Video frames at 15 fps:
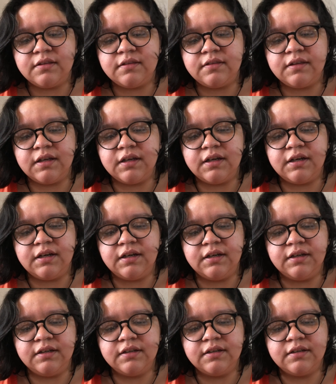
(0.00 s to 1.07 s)

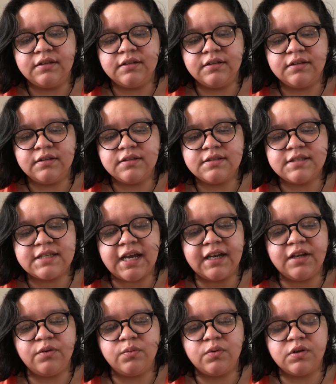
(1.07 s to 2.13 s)
the
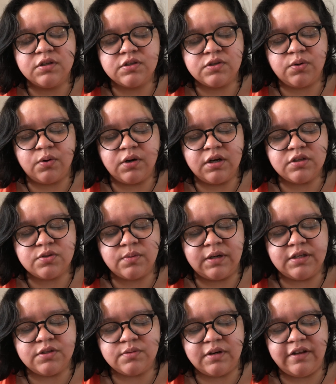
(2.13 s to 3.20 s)
Tekken World Tour
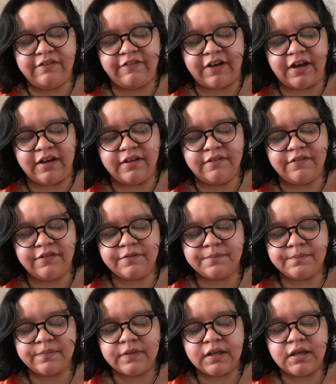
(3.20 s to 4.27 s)
2025,
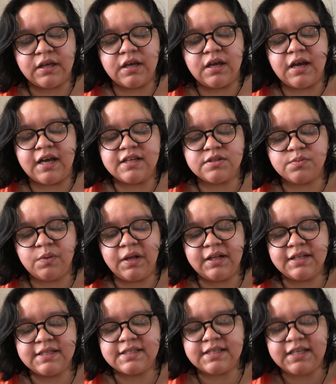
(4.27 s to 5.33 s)
as well
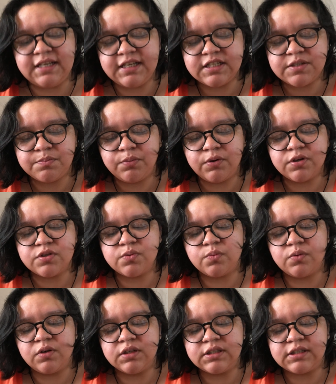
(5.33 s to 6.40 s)
as Esports
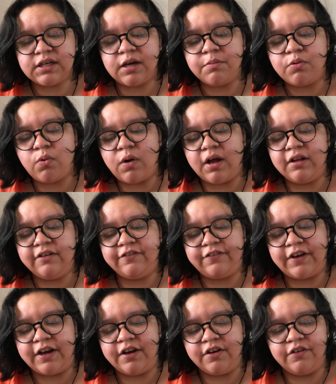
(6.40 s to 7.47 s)
World Cup
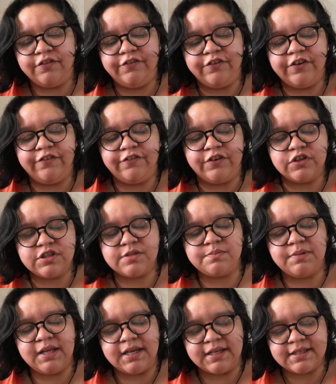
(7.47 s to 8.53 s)
qualifier for first
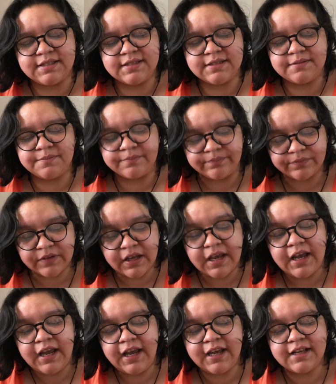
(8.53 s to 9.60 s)
place.
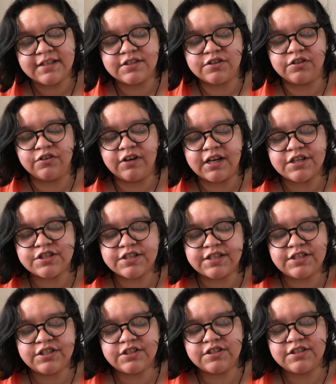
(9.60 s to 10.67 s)
And
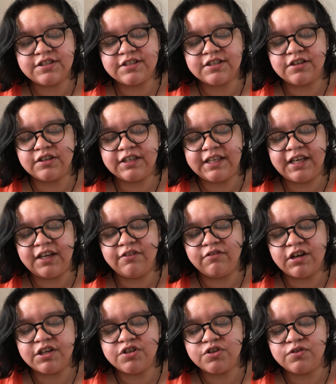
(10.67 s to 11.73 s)
congratulations to King
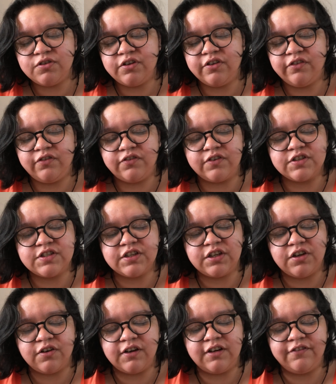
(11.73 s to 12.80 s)
Ray Jr. for
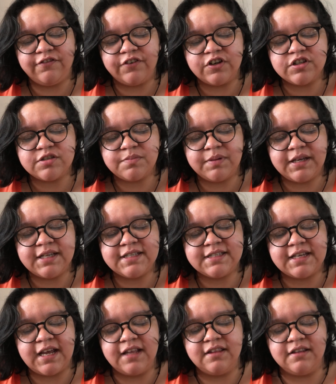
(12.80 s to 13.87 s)
securing first place
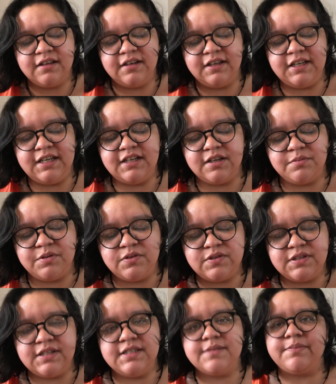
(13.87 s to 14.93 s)
and the
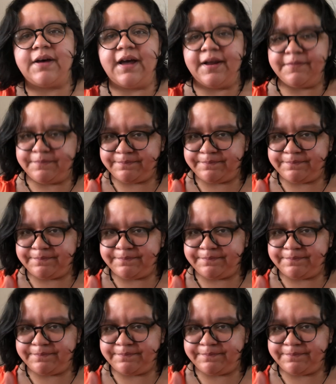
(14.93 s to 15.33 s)
EWC spot.